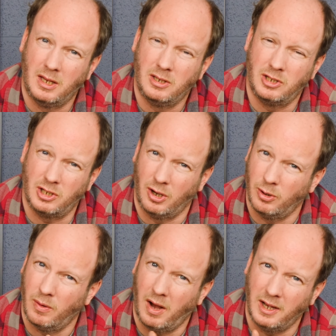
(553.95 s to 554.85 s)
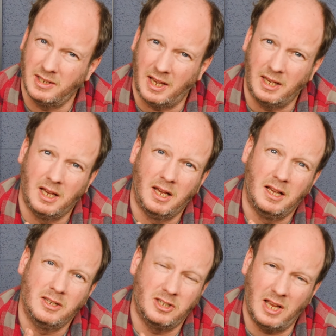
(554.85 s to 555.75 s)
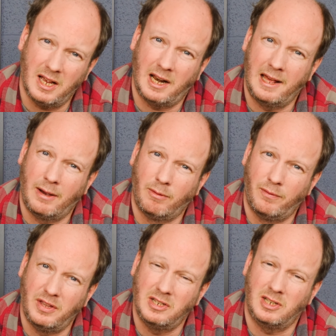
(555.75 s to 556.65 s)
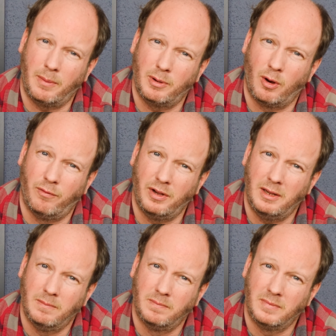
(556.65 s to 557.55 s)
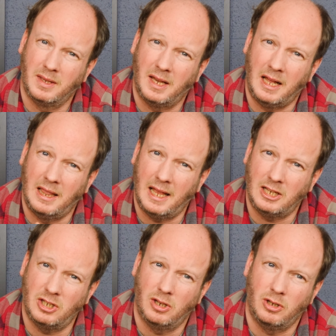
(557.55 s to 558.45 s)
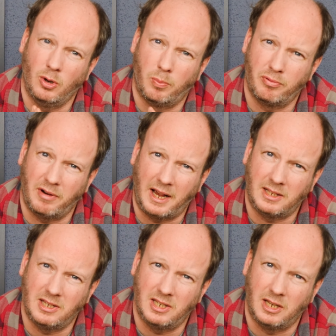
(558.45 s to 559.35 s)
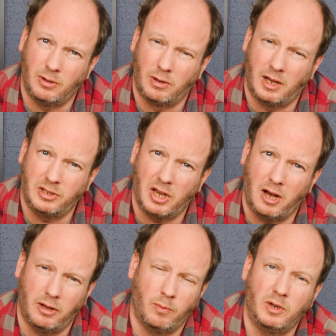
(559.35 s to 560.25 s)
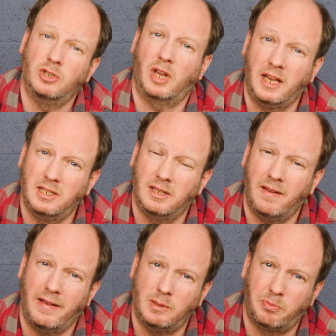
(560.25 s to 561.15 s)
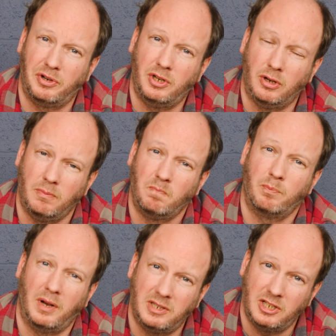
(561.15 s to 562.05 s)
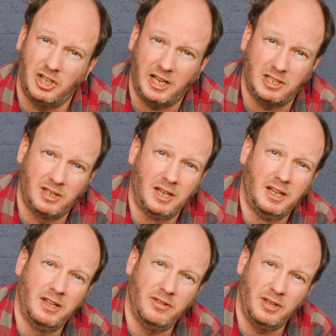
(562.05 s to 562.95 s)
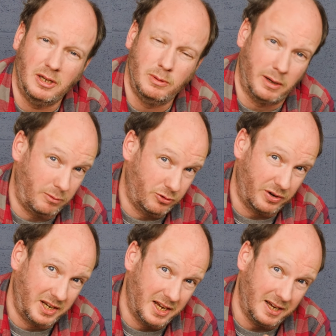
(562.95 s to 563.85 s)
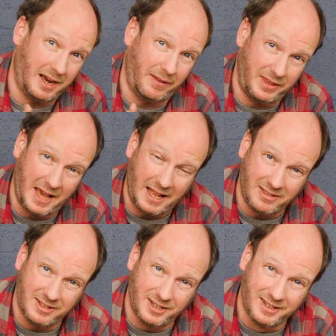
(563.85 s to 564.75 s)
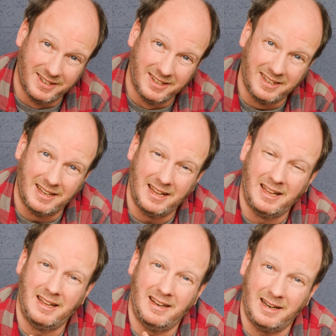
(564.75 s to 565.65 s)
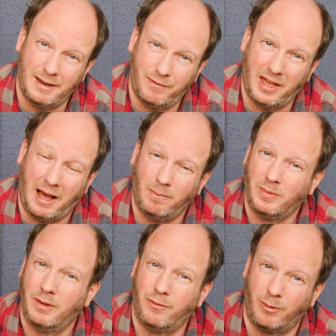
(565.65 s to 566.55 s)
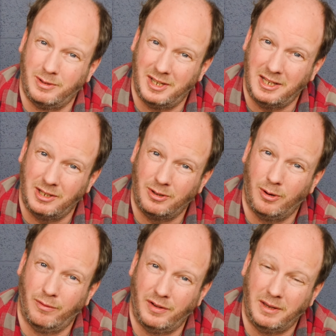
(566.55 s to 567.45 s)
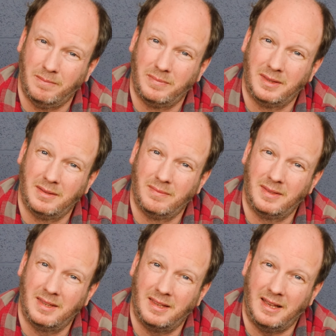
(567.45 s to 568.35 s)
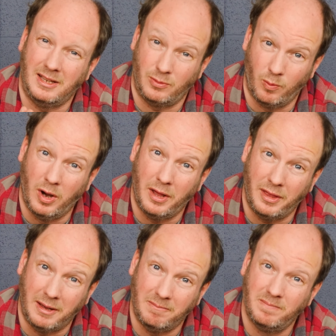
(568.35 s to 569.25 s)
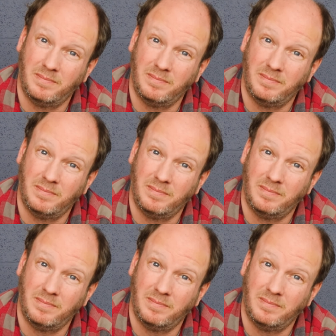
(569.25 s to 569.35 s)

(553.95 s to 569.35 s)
So I'd say steer clear of this type of coffee unless you're practicing your latte art, in which case it's pretty good. I suggest that you don't drink it at the end. Leave that for a decent coffee. It's worth it.